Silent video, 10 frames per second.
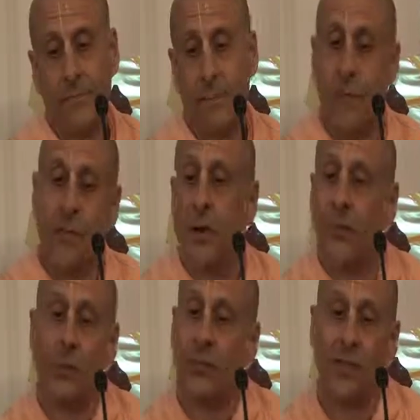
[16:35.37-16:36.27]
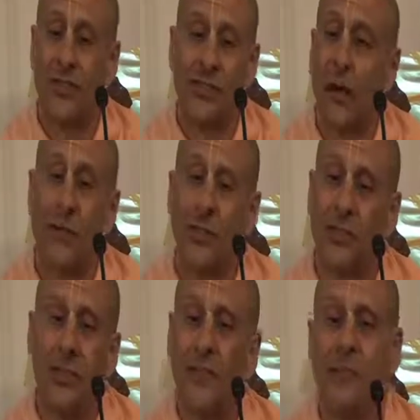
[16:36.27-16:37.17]
Maybe almost
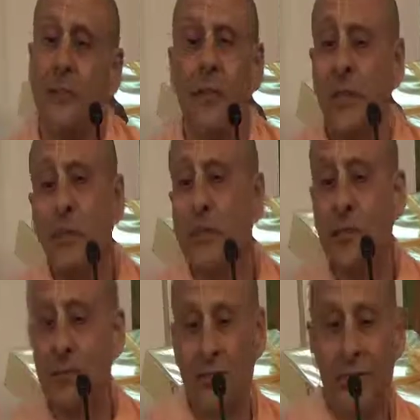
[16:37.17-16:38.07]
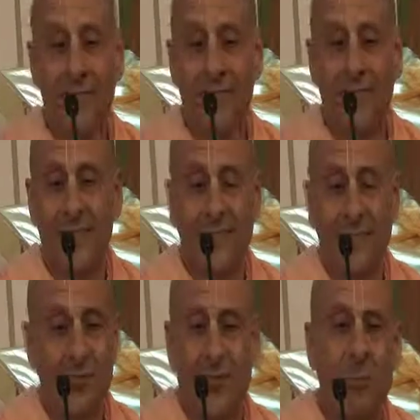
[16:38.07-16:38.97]
1,000 kilometers.
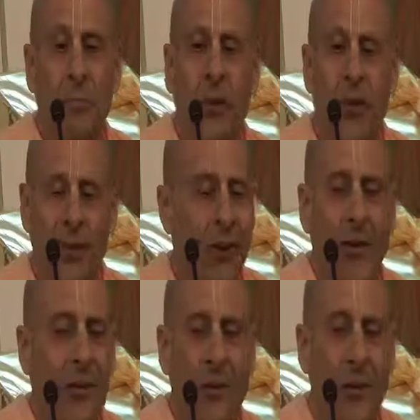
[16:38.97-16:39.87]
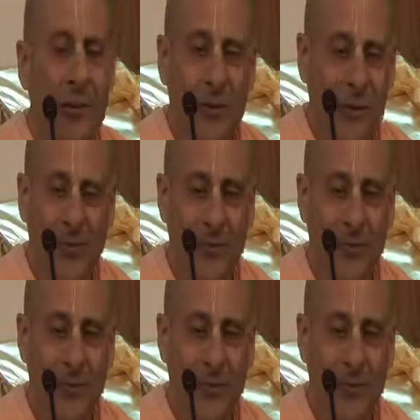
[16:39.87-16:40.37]
Just a boy, all alone.